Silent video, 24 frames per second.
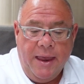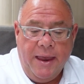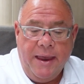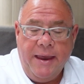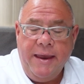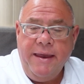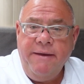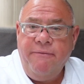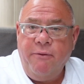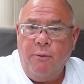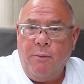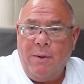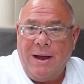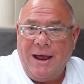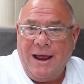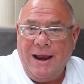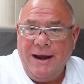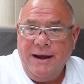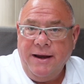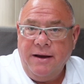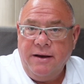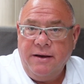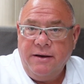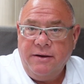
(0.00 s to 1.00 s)
Either
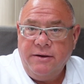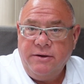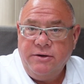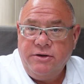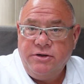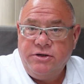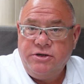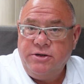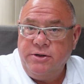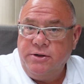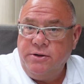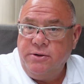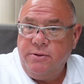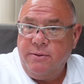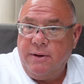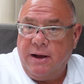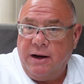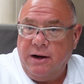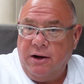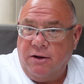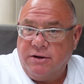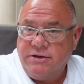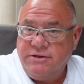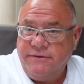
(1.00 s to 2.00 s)
way, to
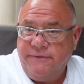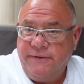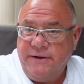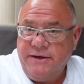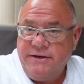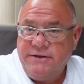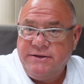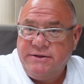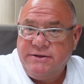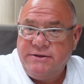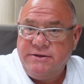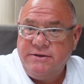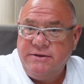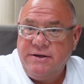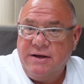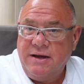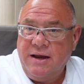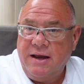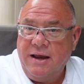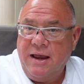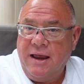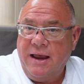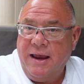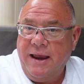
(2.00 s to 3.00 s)
a lot of us,
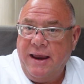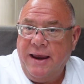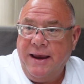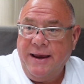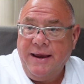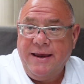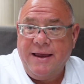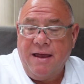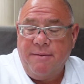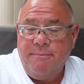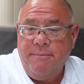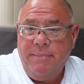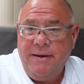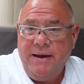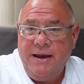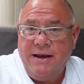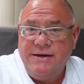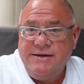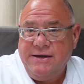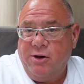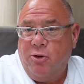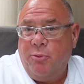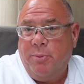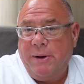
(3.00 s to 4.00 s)
it can be a
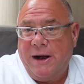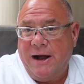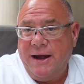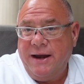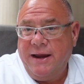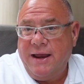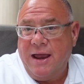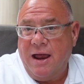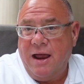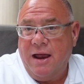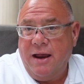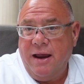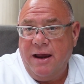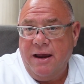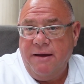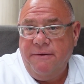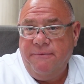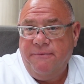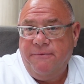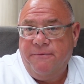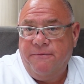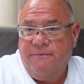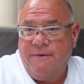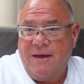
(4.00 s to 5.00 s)
deal breaker
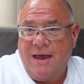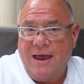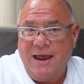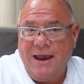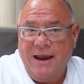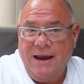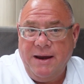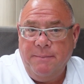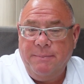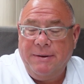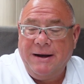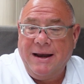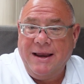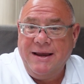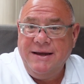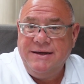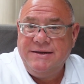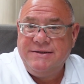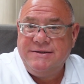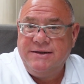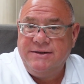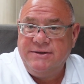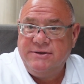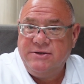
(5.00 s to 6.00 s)
if a
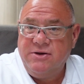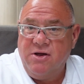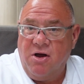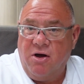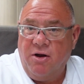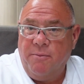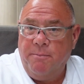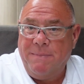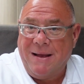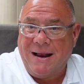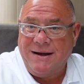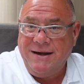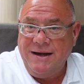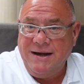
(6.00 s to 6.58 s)
place has got bad